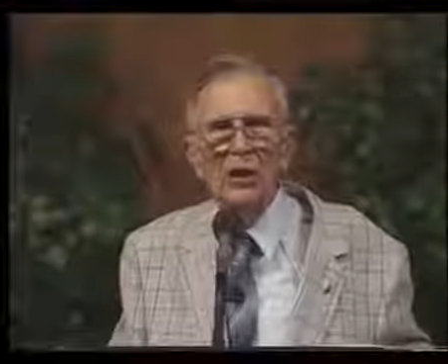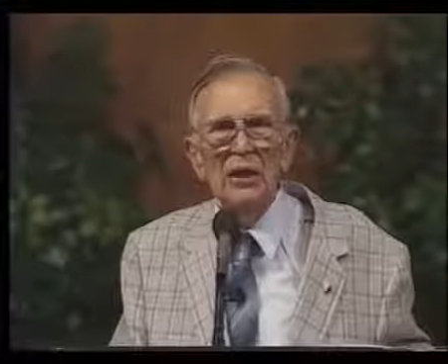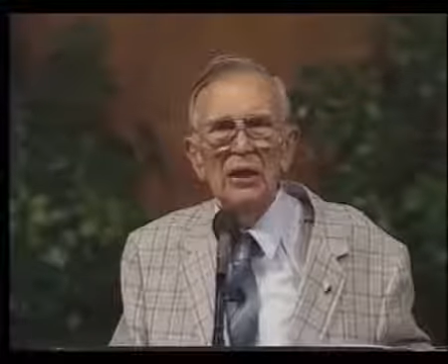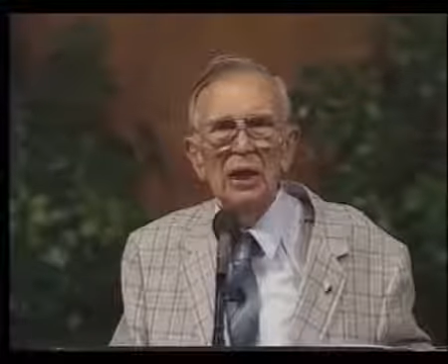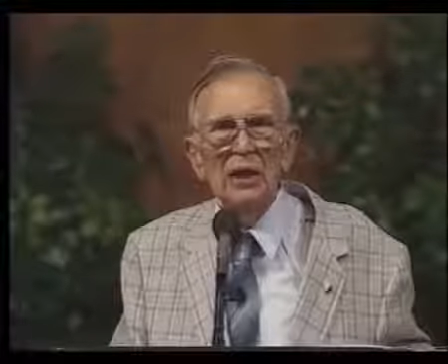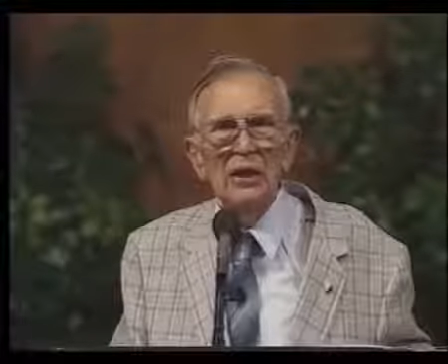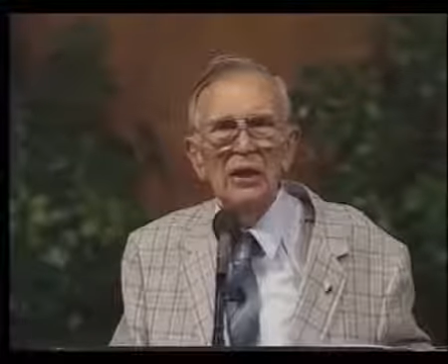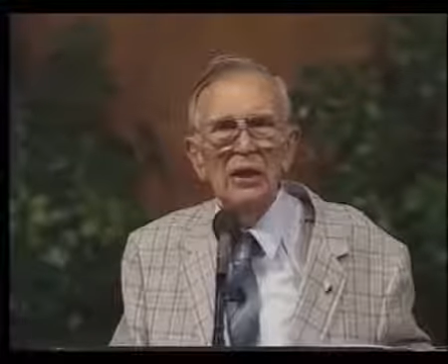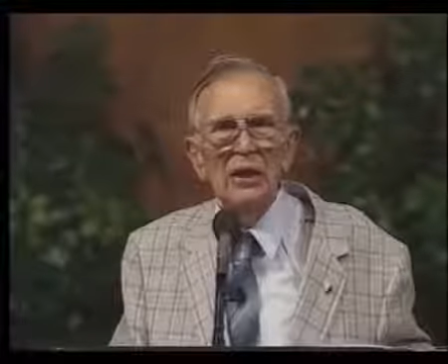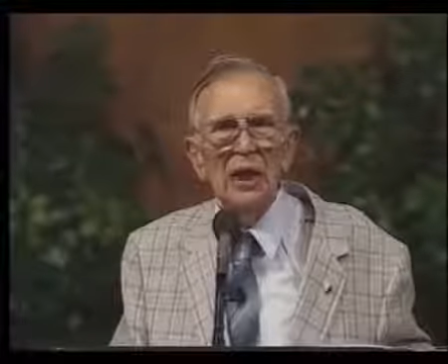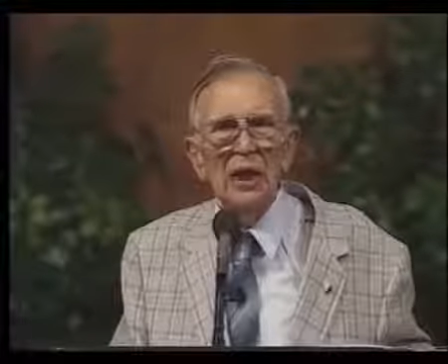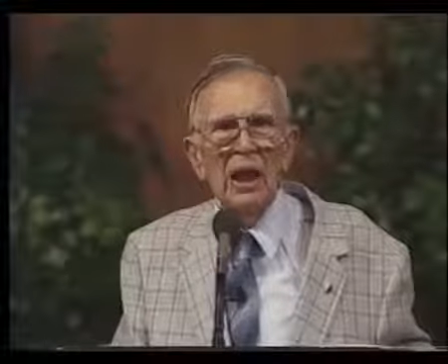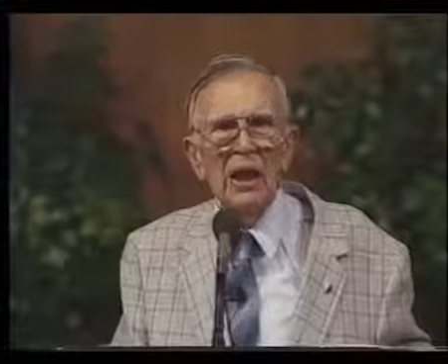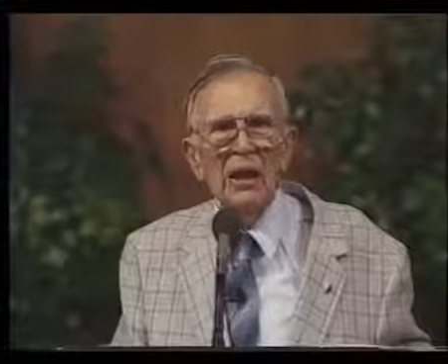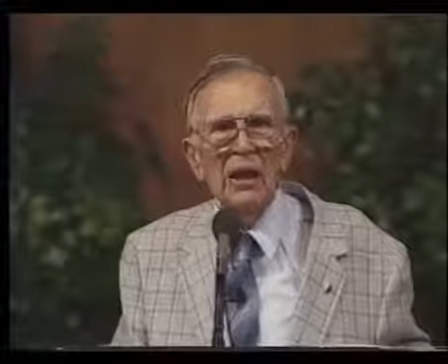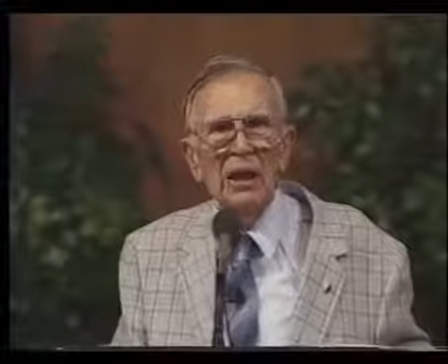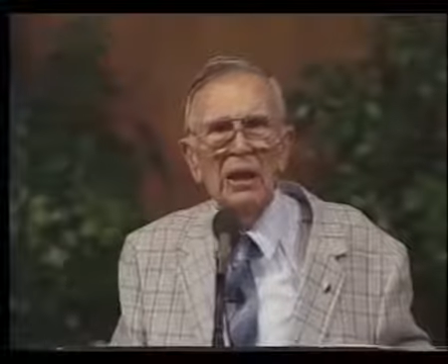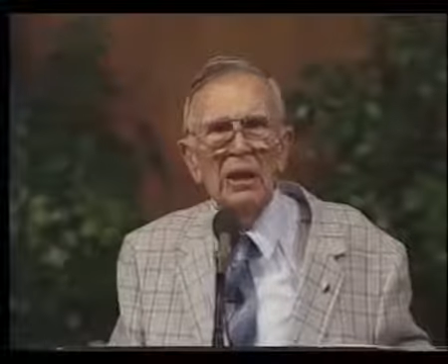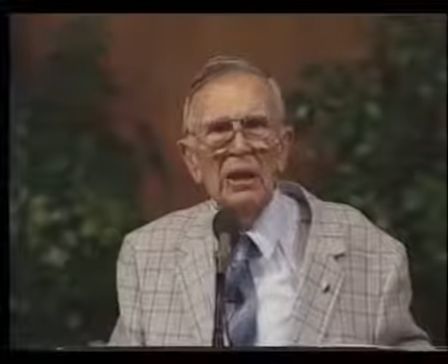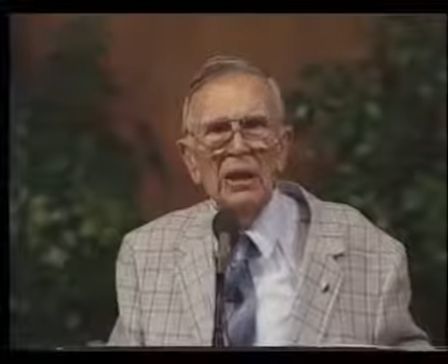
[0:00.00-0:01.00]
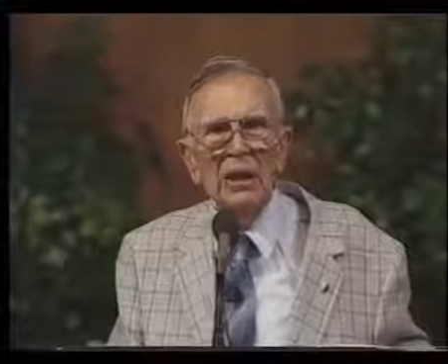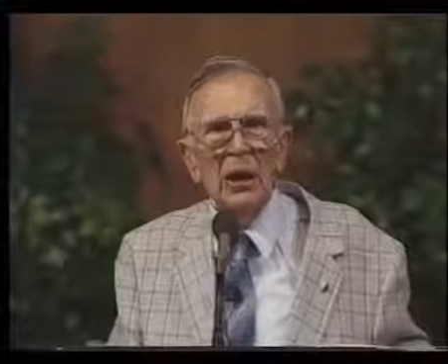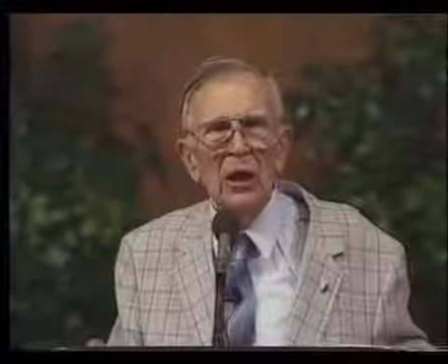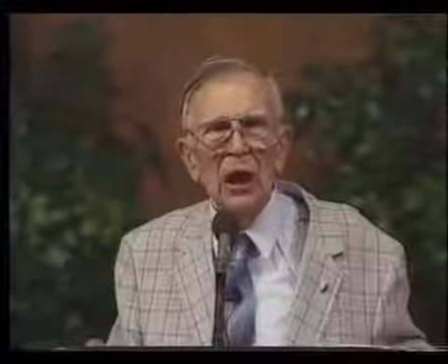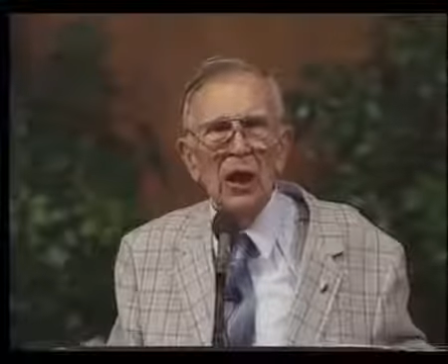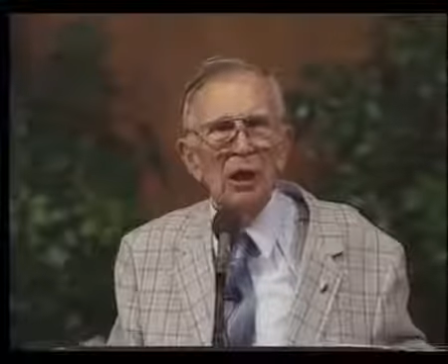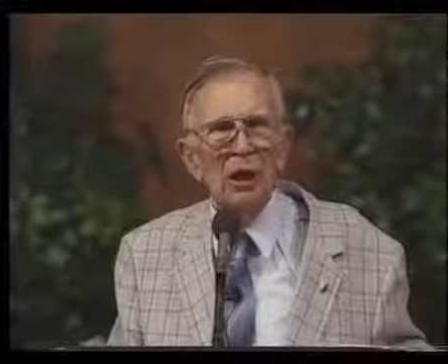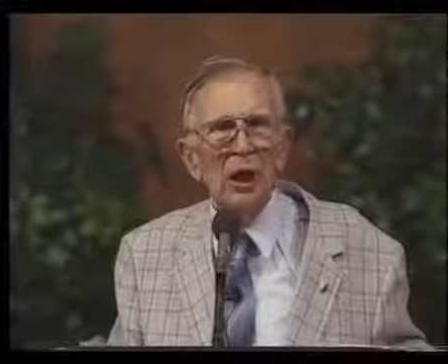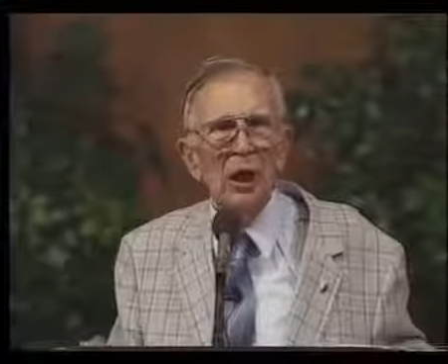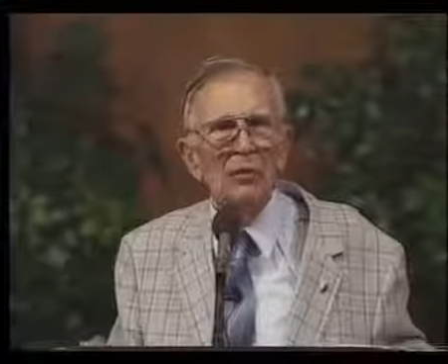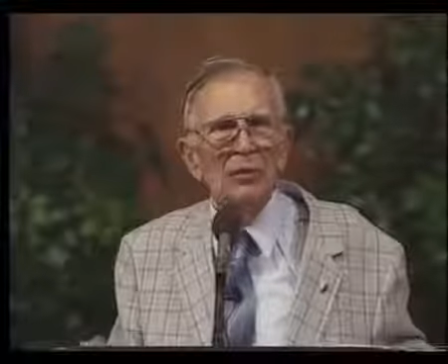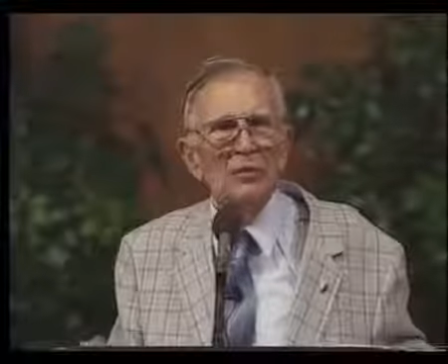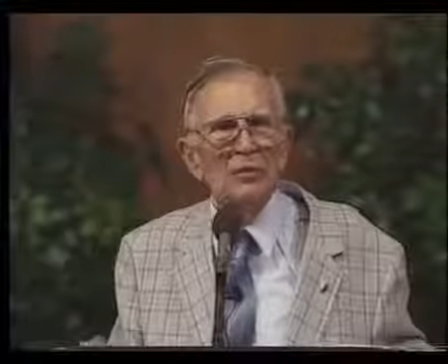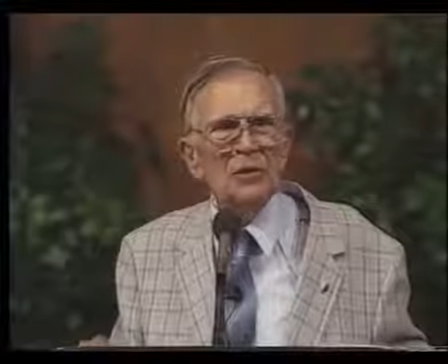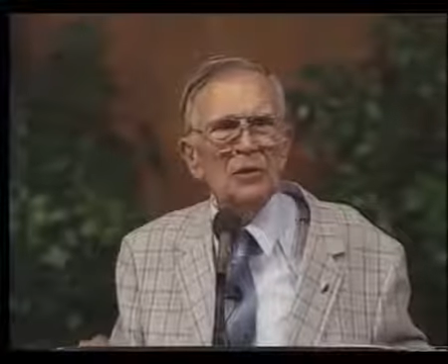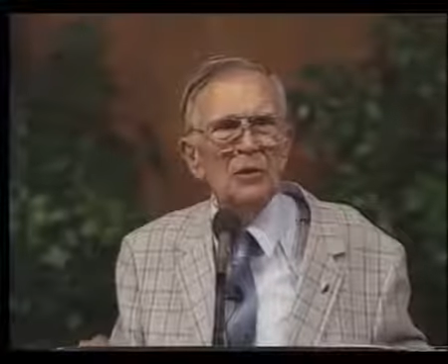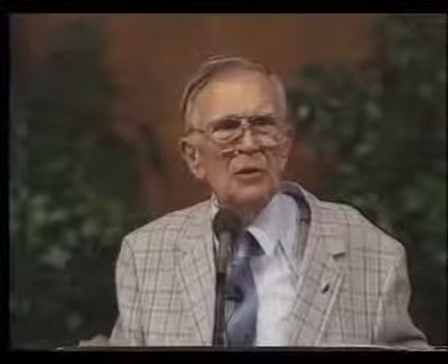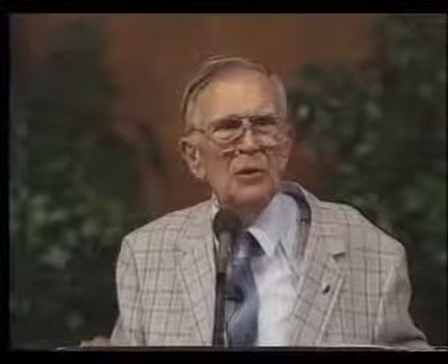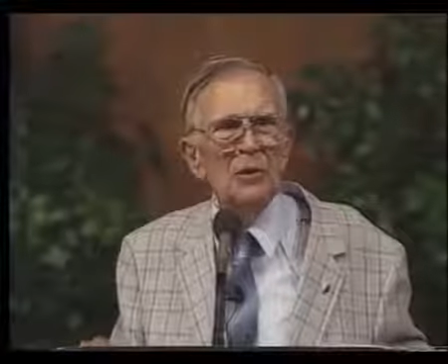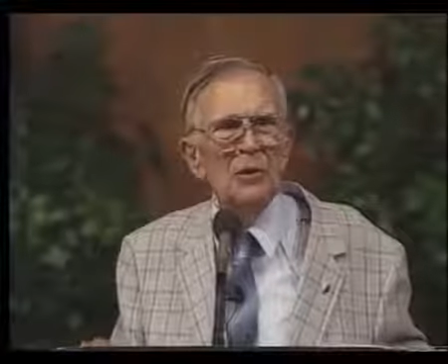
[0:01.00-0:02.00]
That, that God
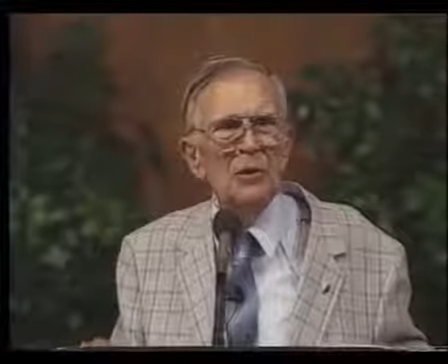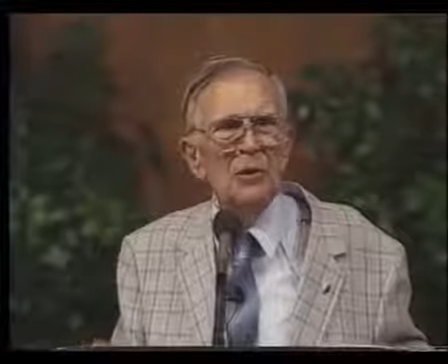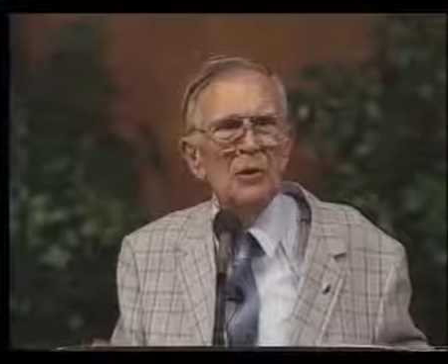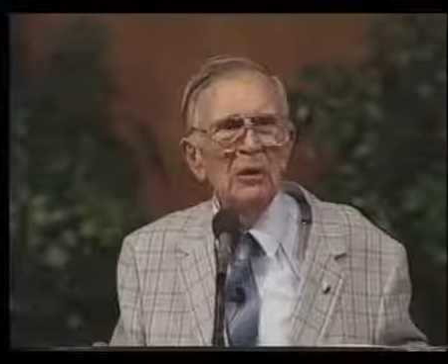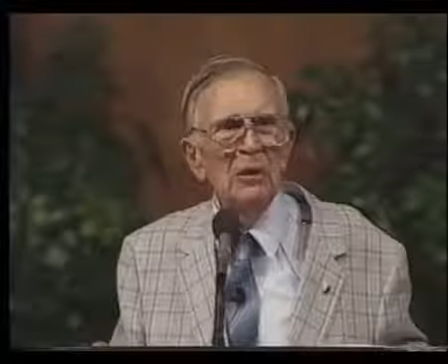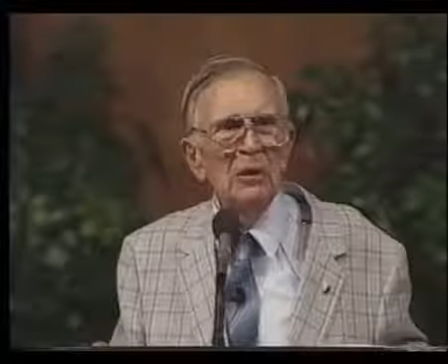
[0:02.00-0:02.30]
loves them.